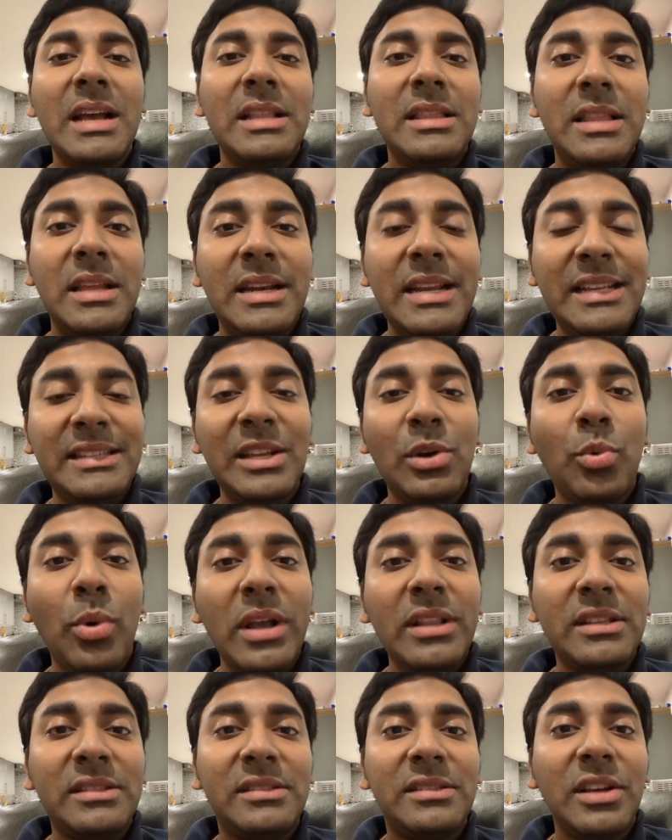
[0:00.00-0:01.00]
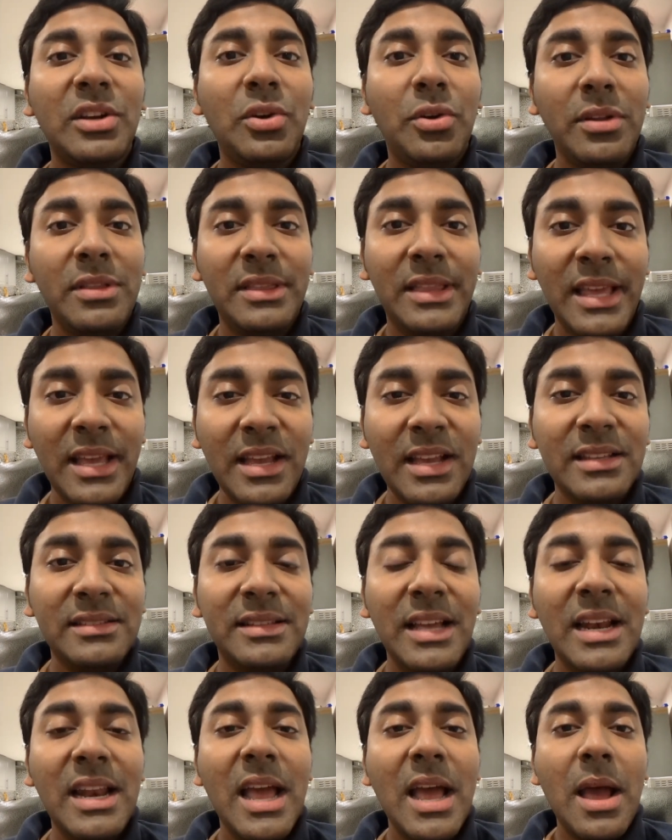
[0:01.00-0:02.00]
The reason why this is a good thing is
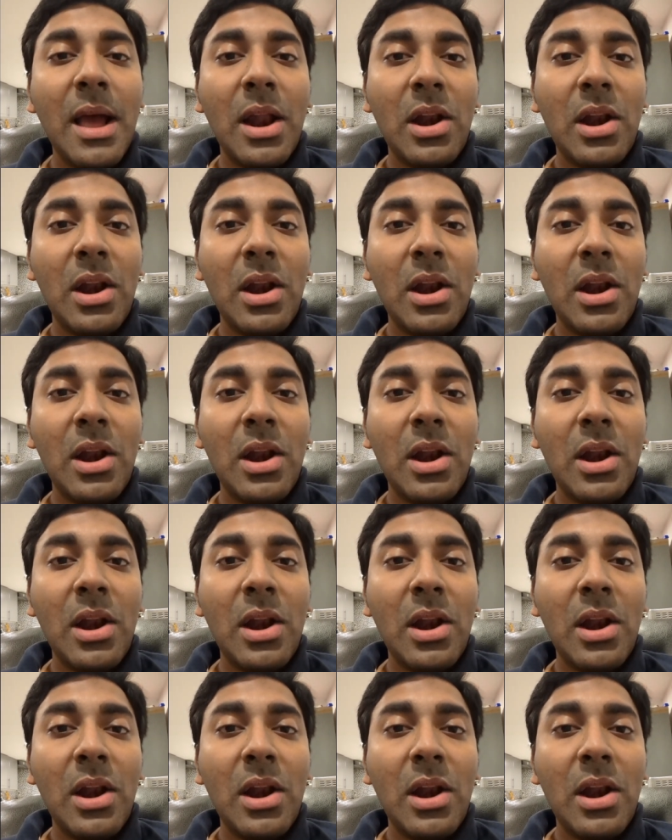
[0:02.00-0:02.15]
that